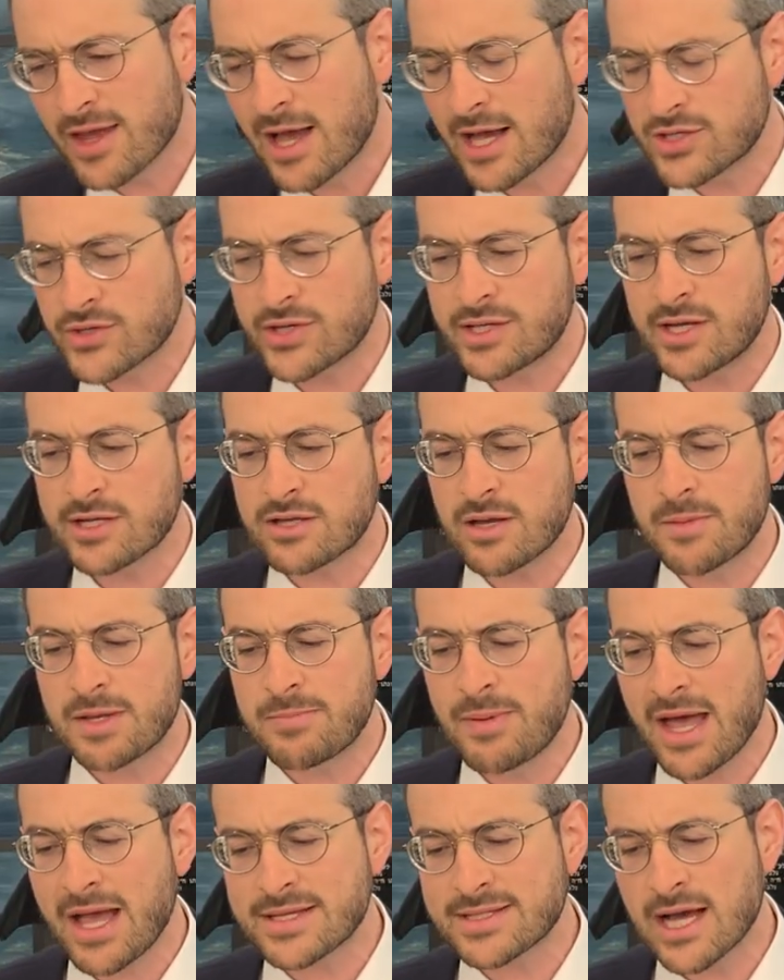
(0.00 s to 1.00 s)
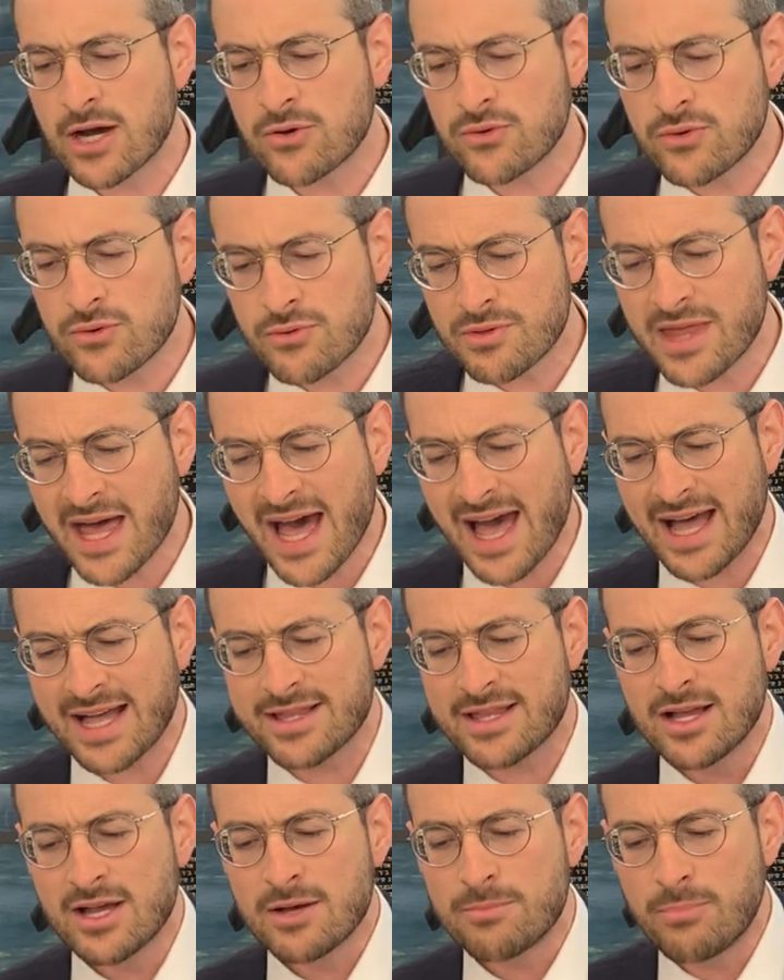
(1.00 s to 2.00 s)
As the ketan tamid Bay, is Hahu,
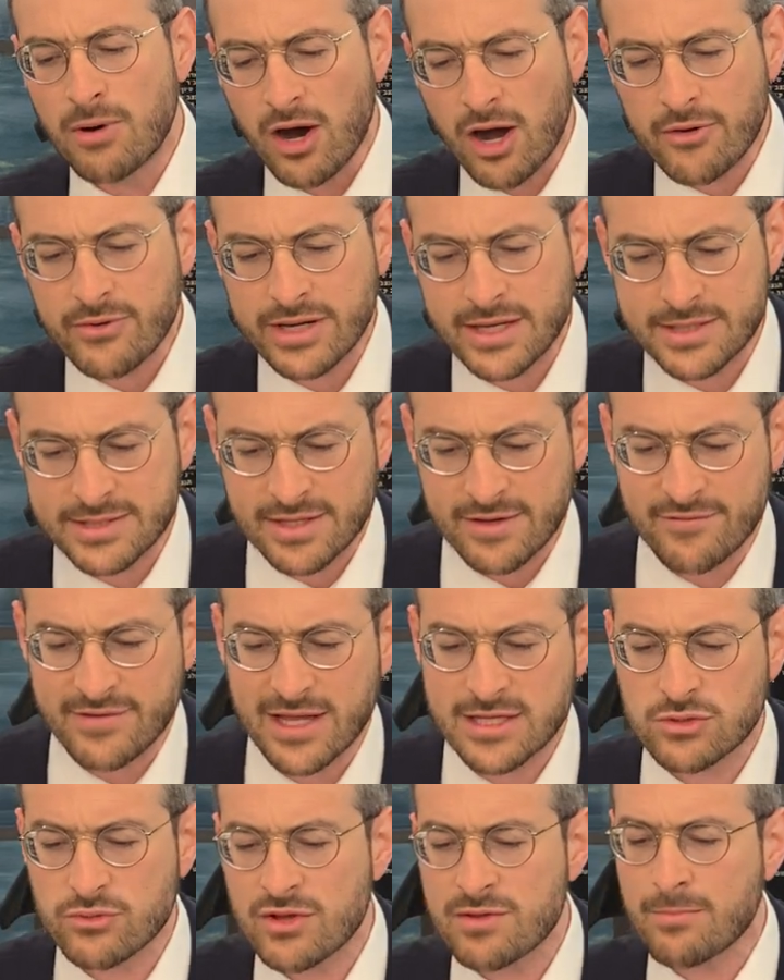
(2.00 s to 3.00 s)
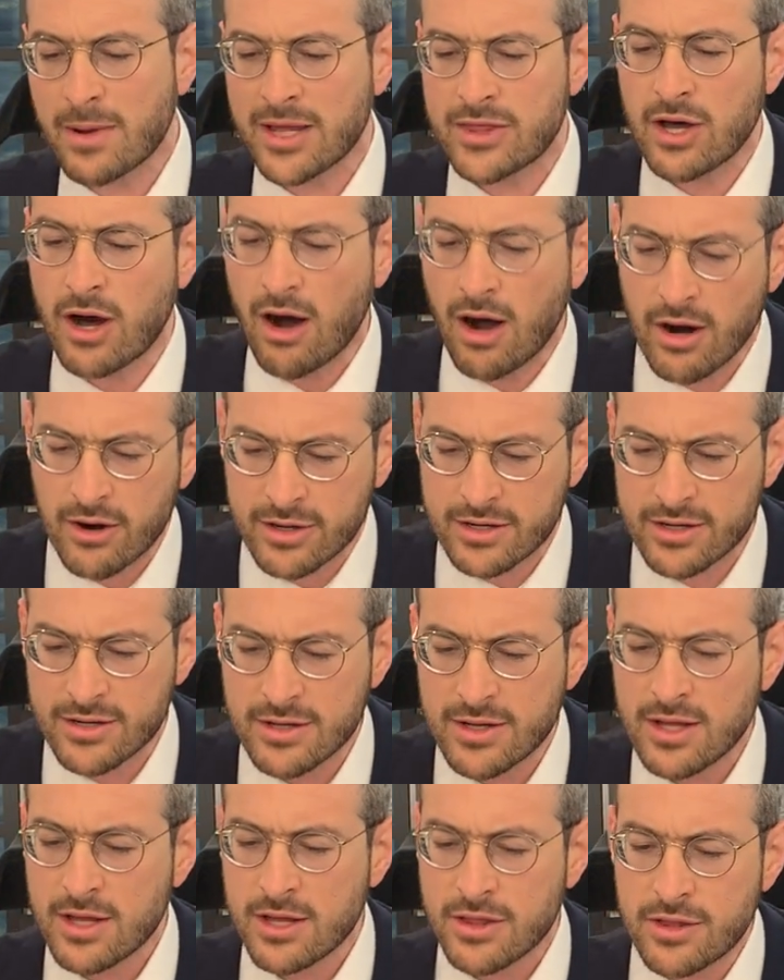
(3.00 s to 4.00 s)
that, the Aring That's written by the Ark
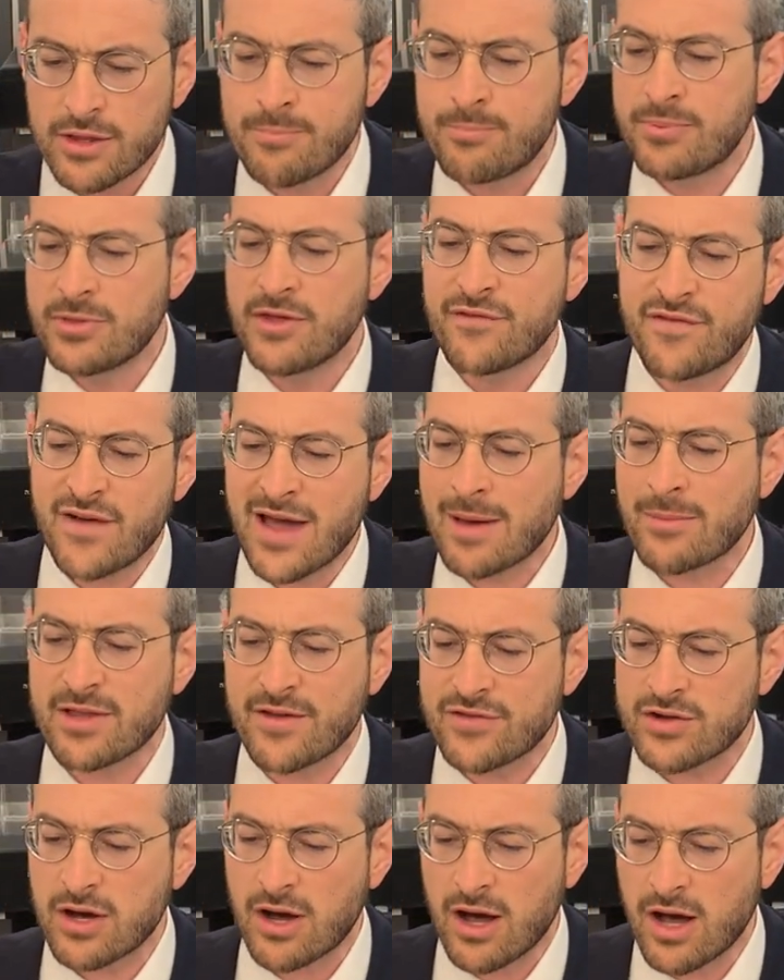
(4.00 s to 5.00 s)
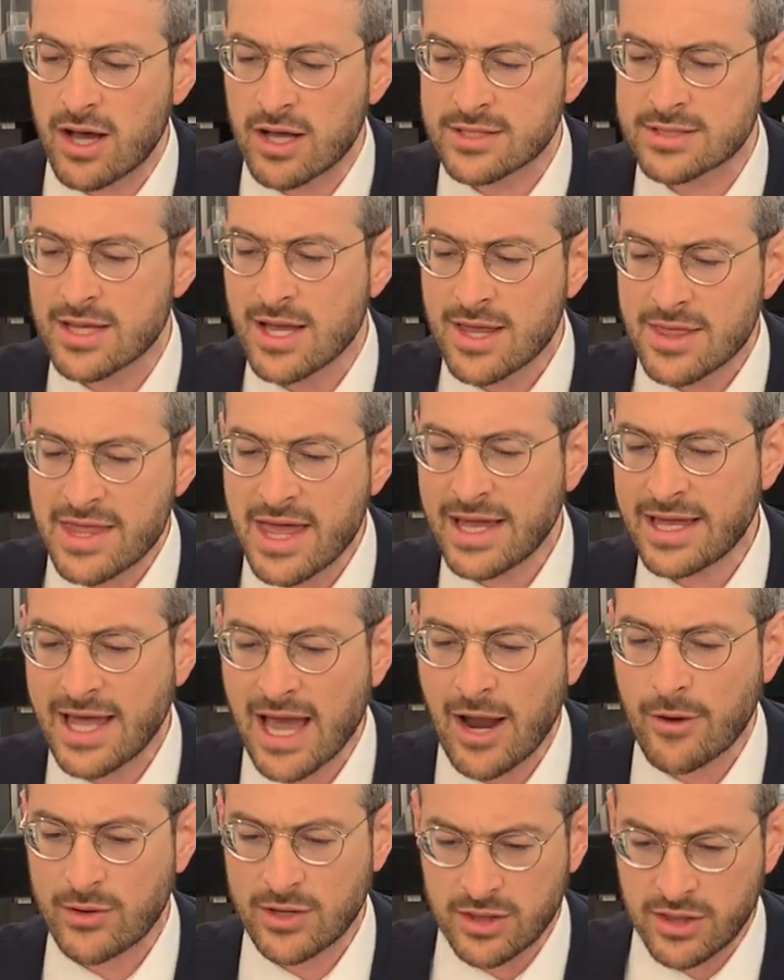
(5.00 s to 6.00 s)
the, the family of Kahaz, they
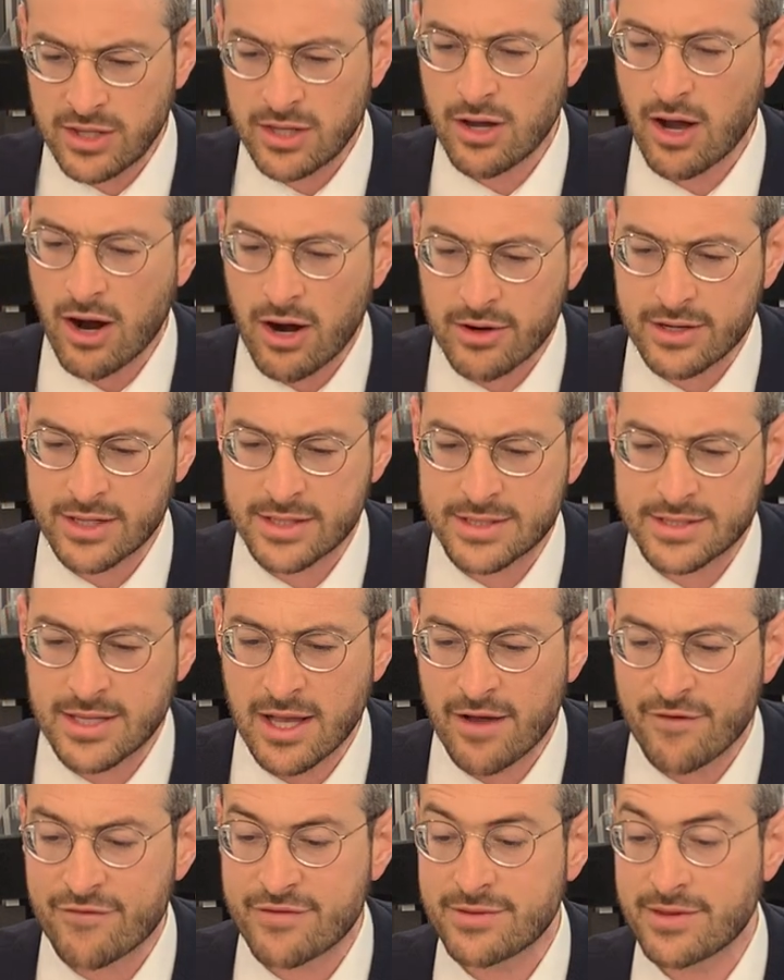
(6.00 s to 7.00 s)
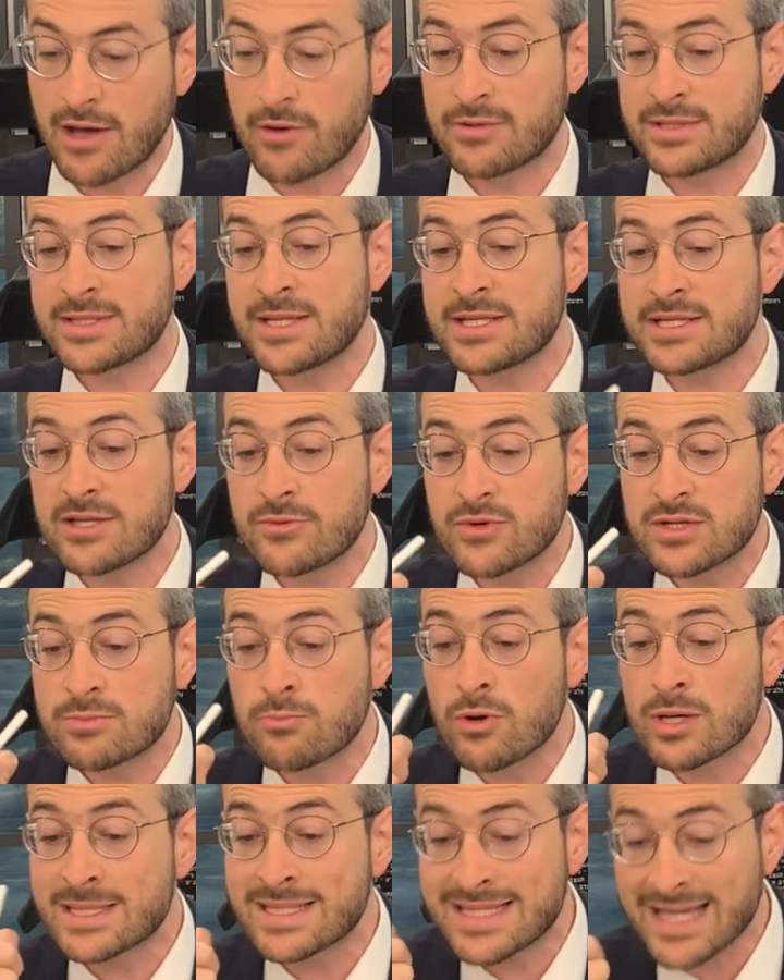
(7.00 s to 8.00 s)
carried the ark itself. Now, since it was
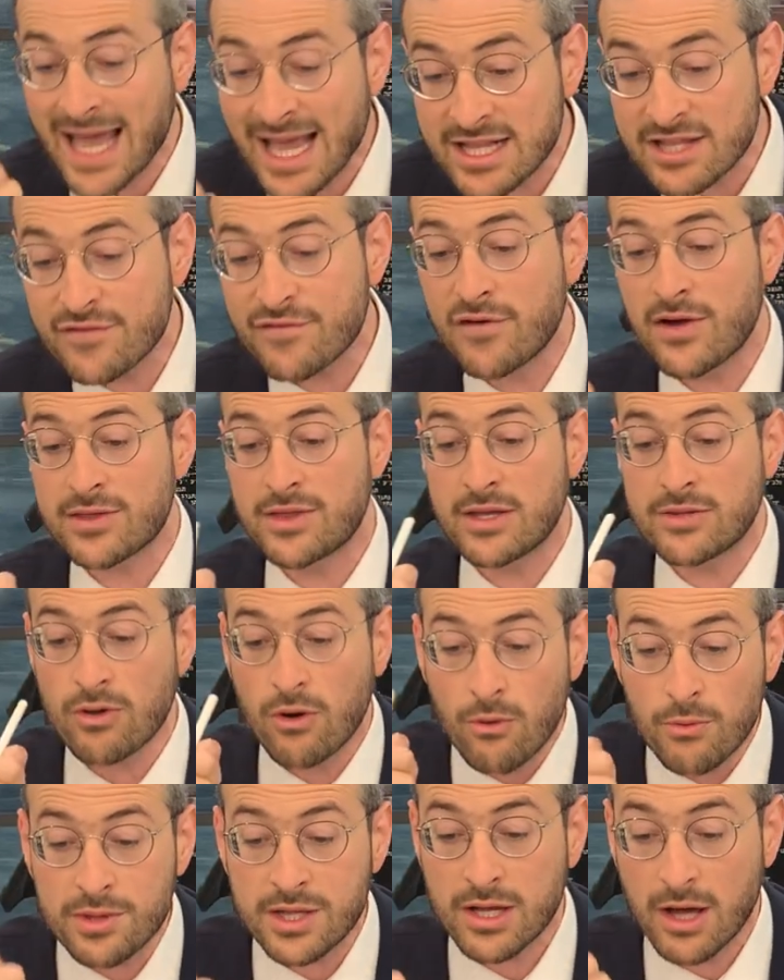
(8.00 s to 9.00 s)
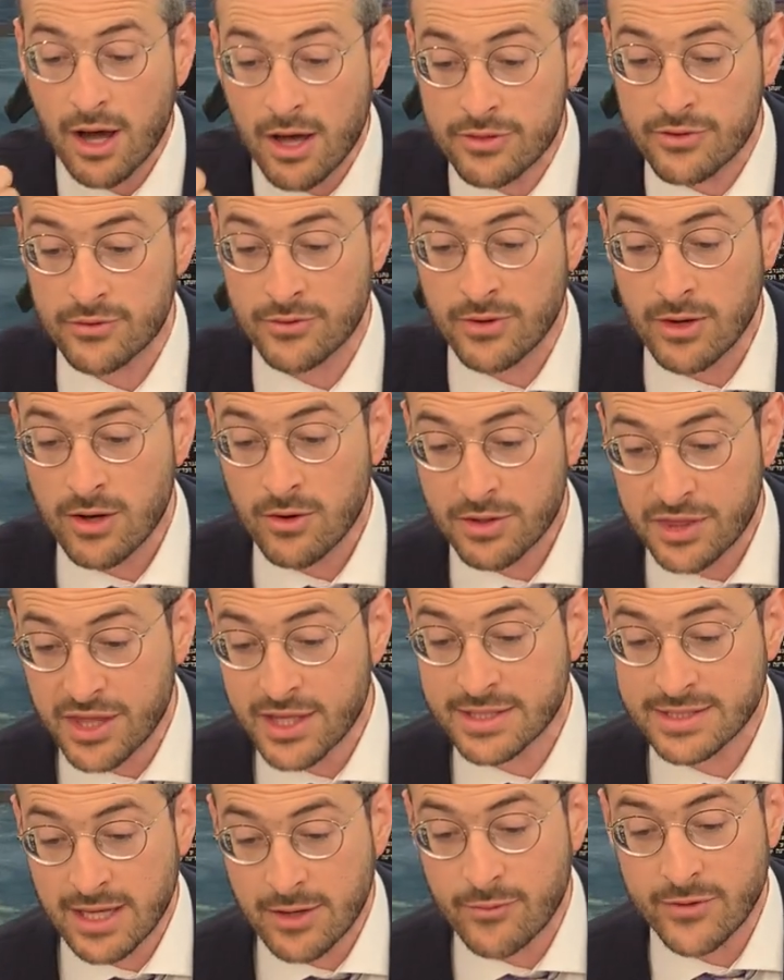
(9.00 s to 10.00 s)
more sanctified than all the other
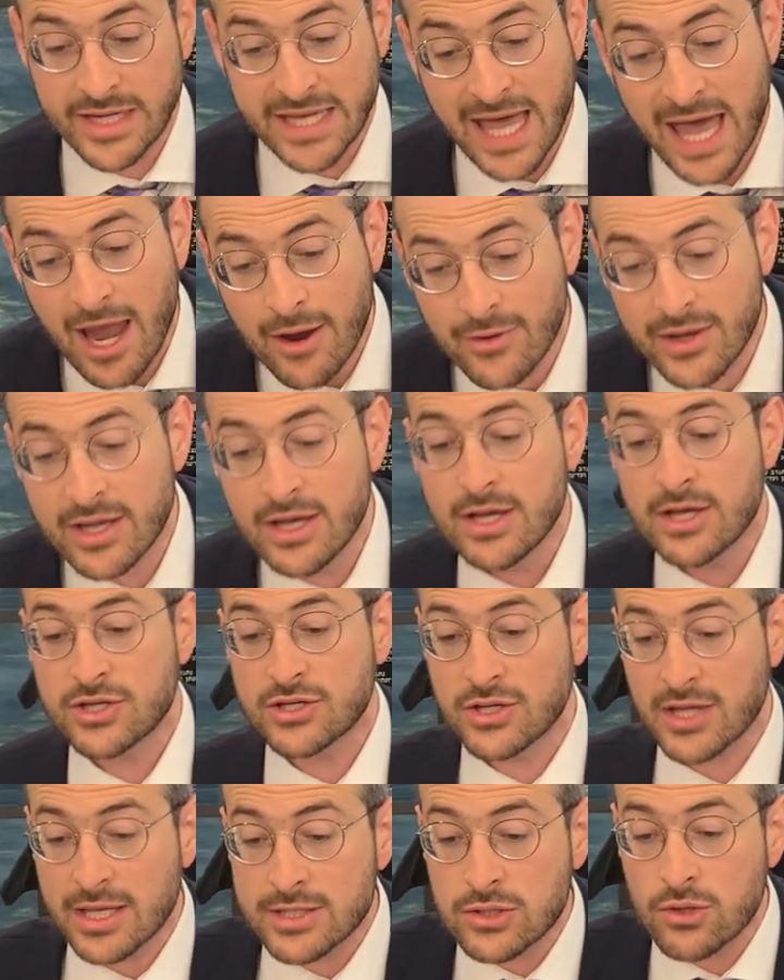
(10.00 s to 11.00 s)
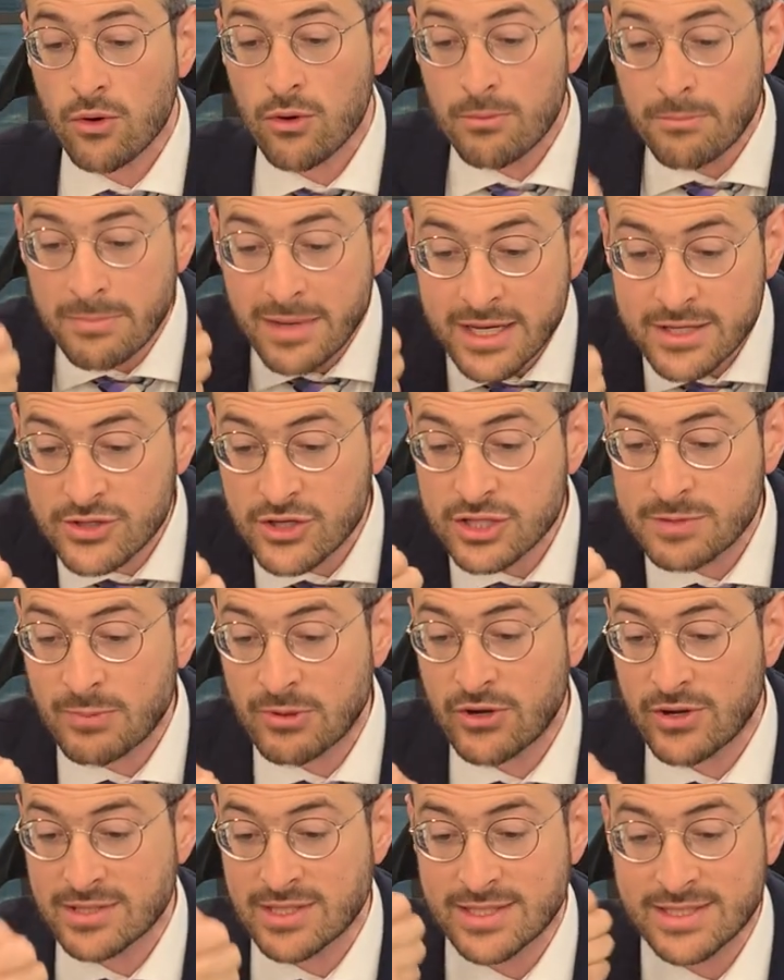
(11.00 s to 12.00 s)
things they would carry, so that's called mikdash
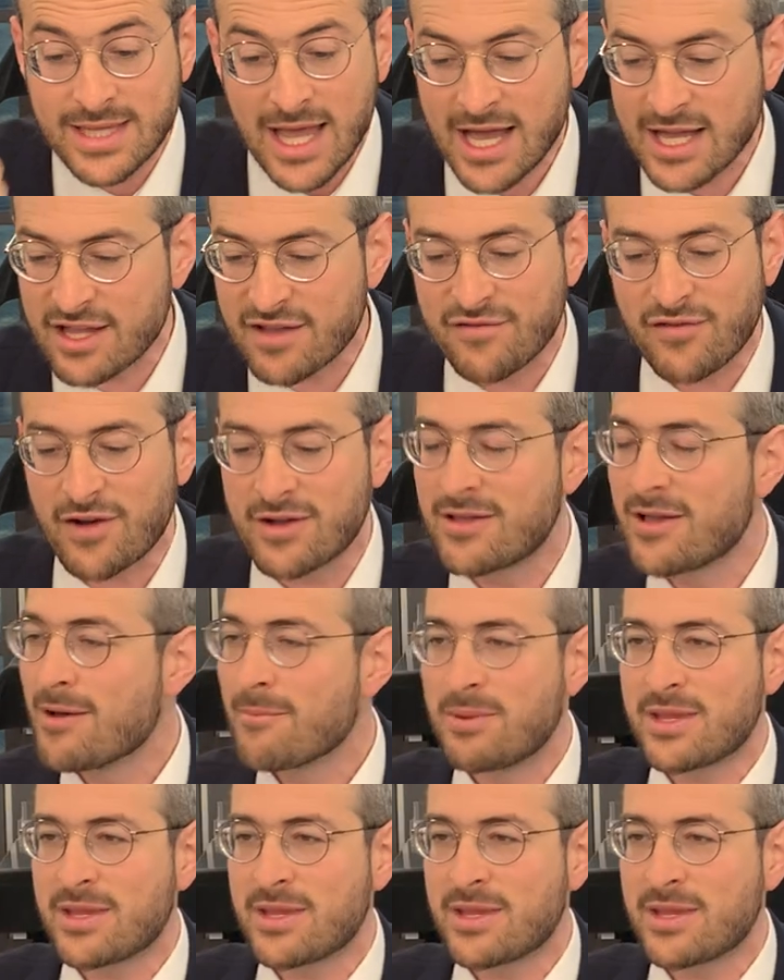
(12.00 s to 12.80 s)
because it's sanctified.